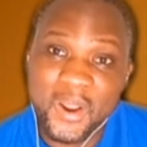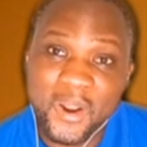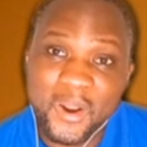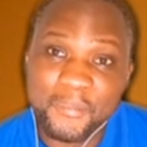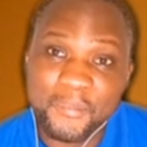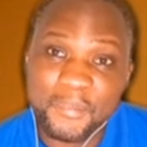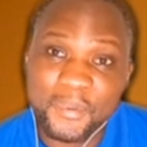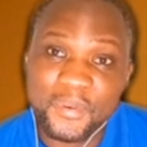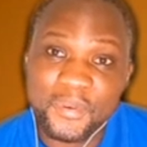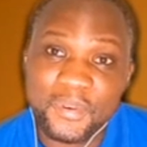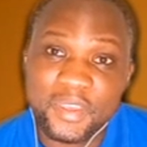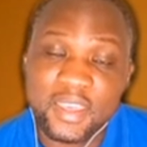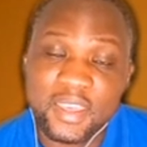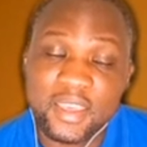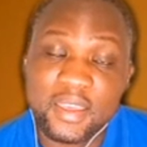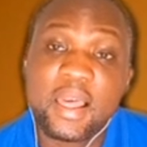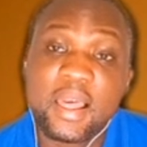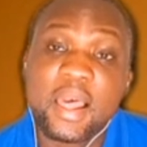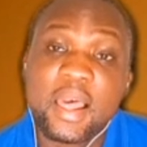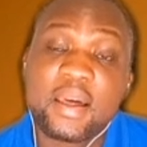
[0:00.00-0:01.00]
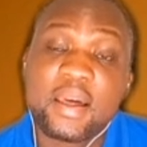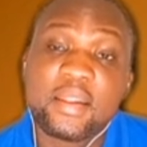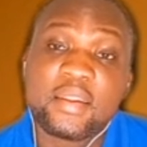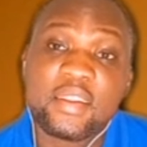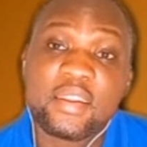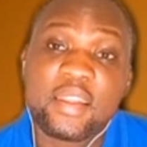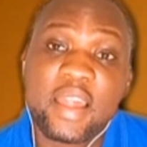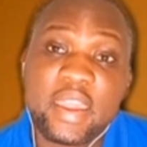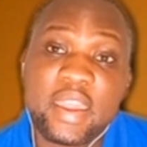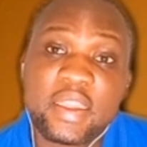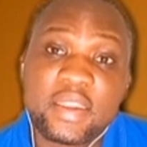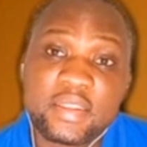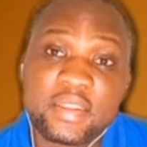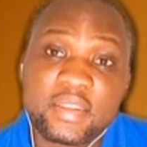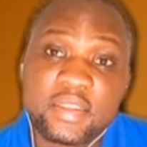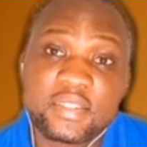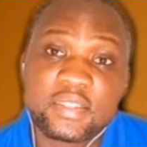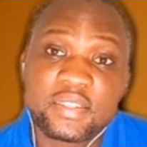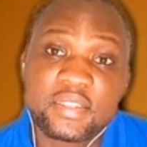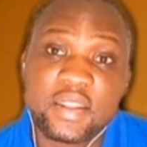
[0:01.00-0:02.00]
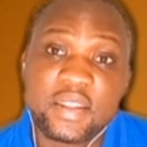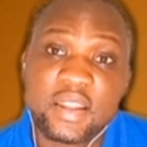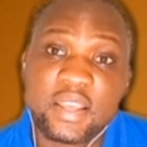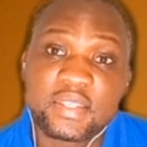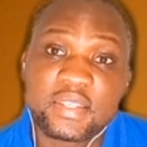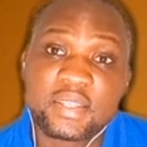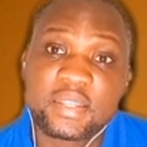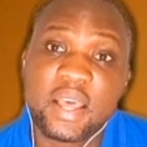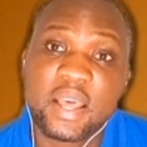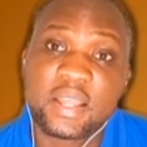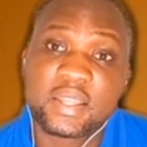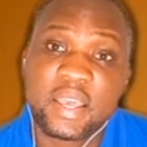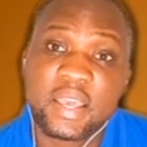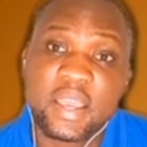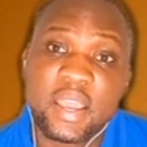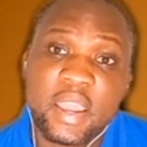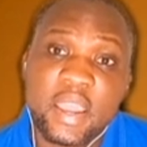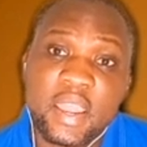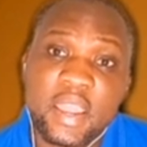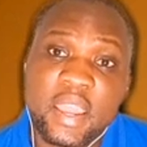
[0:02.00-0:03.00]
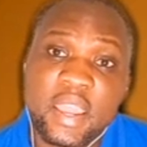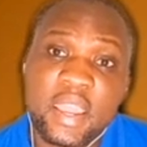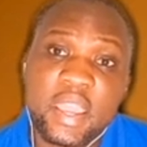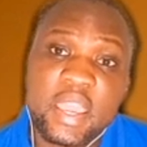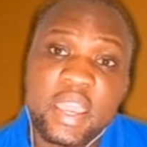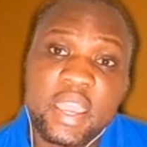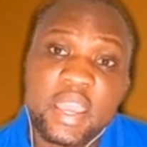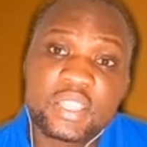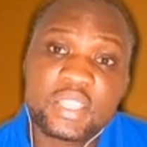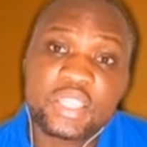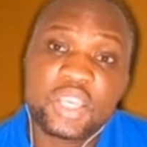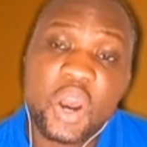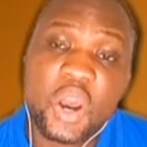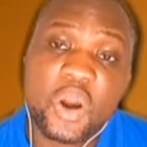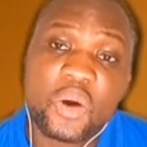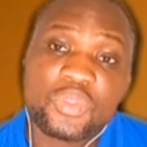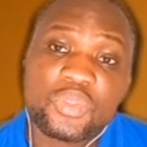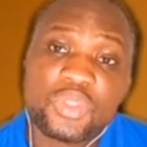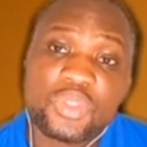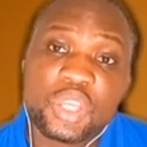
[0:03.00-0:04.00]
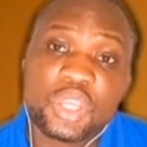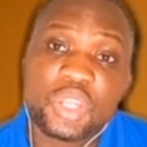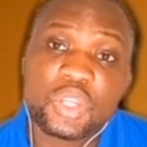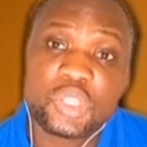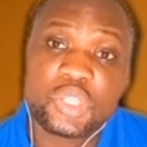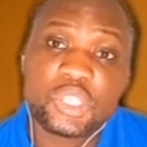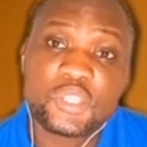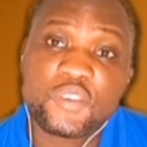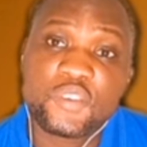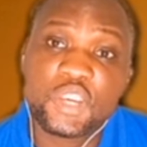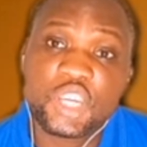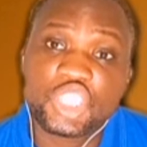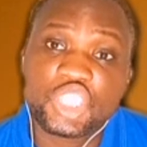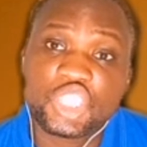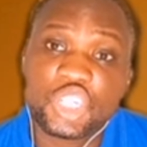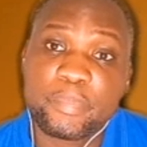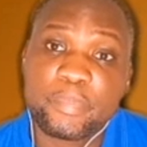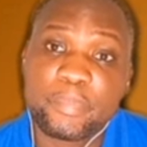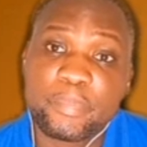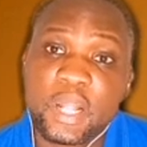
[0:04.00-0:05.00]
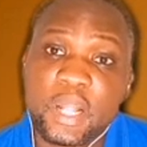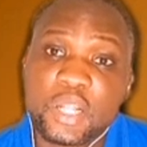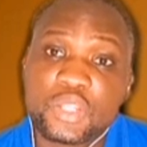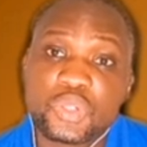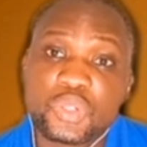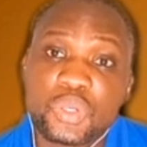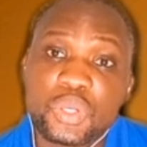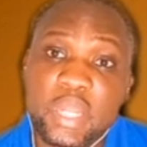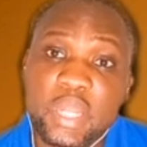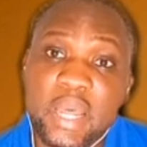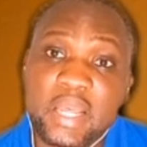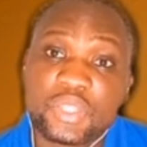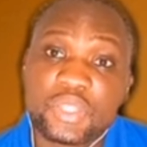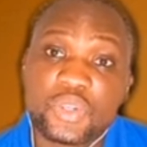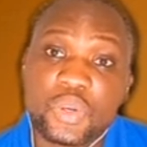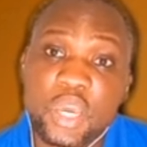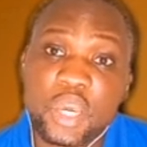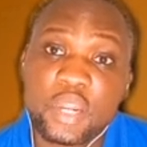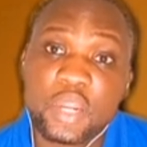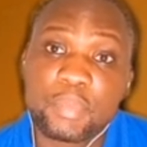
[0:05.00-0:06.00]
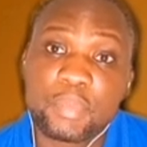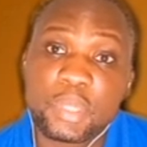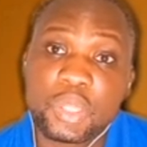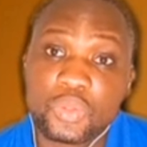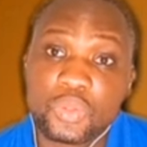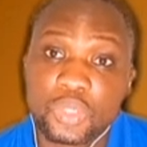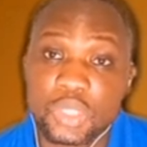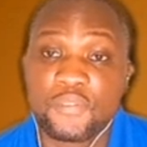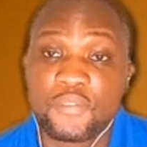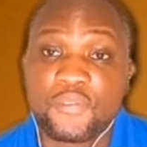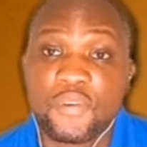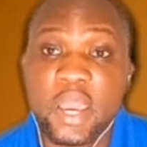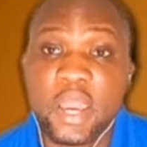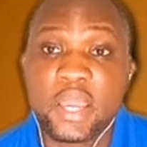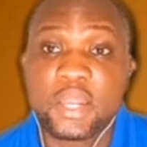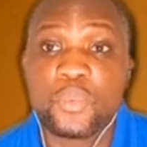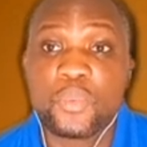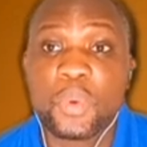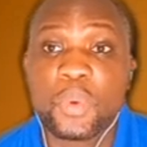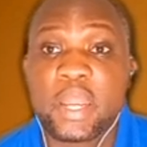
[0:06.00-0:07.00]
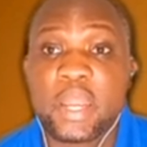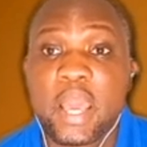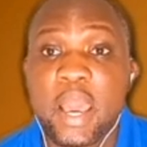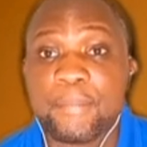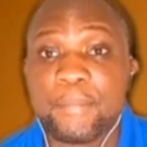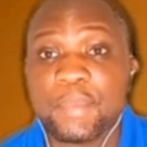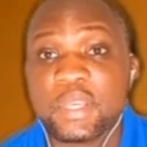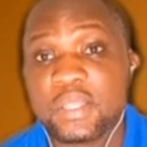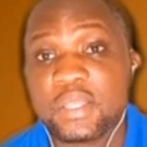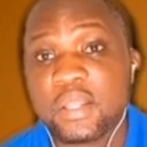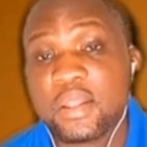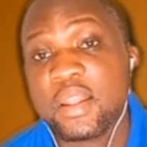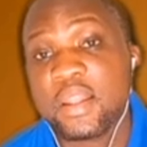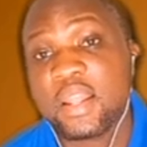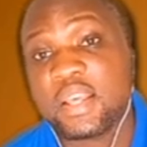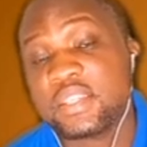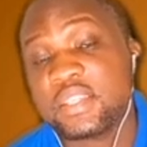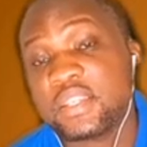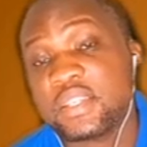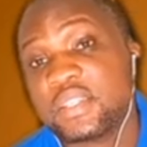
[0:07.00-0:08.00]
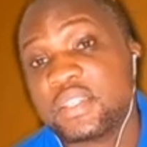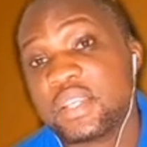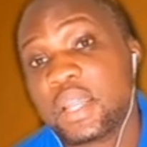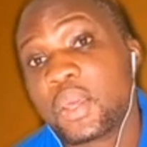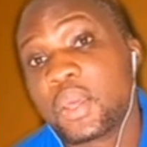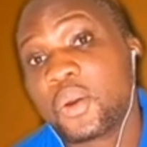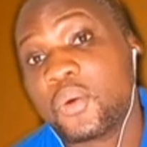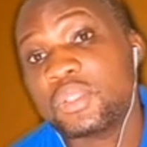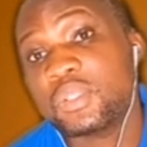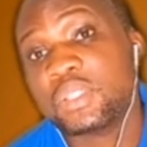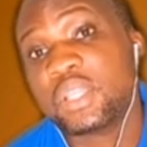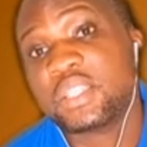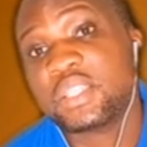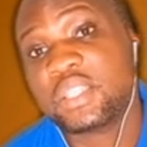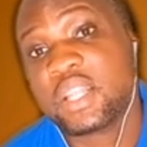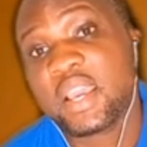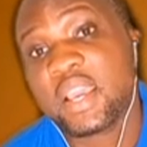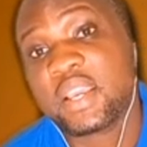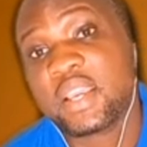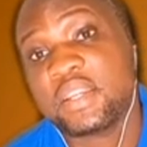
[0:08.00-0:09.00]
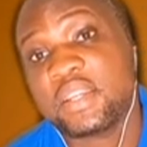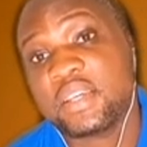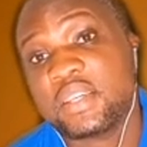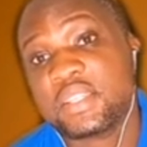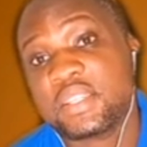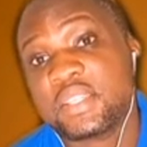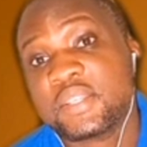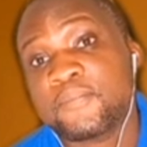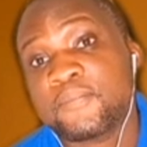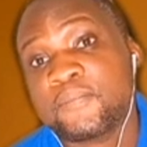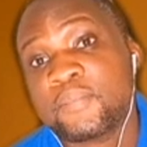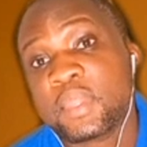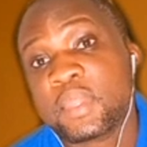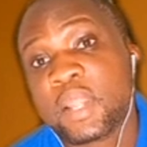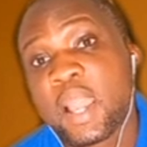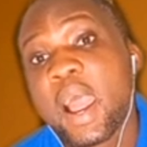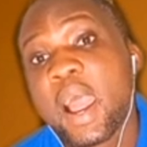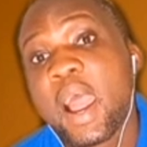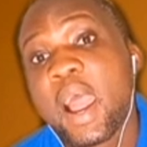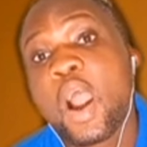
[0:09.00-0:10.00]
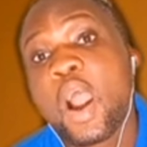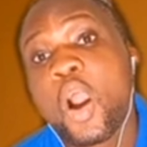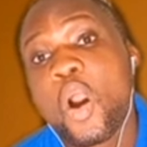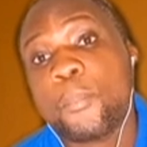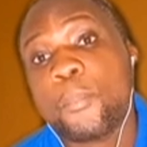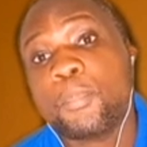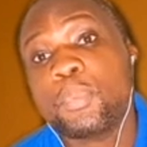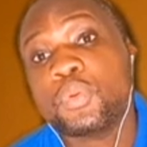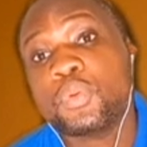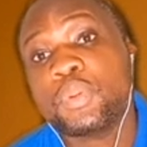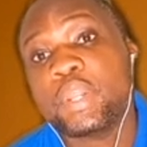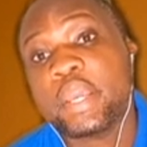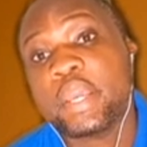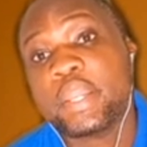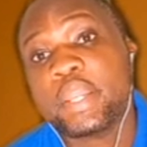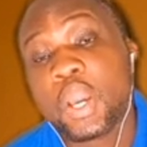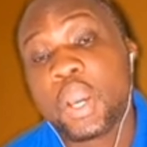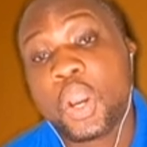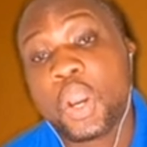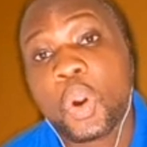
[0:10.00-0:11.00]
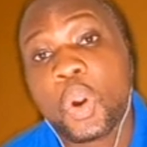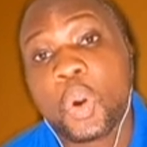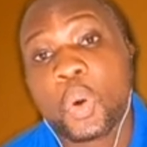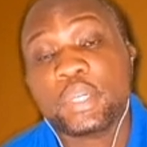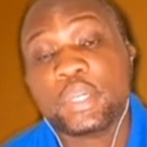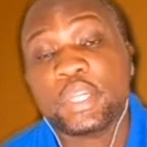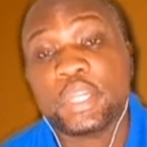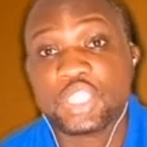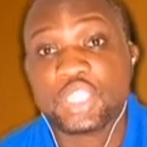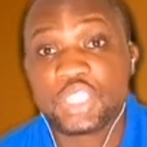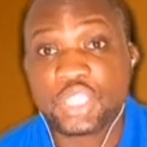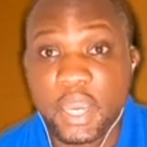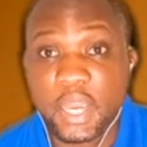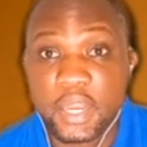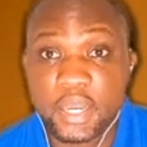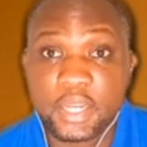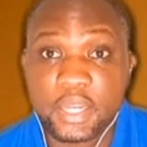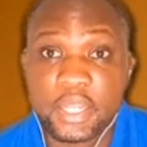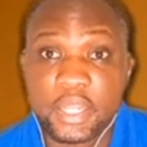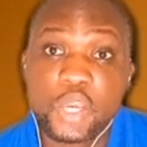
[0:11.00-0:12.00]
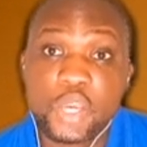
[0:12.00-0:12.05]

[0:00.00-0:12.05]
up. Okay, like this lesson and hit on the notification bell so that you can be notified when amazing lessons and content like this are uploaded on this channel.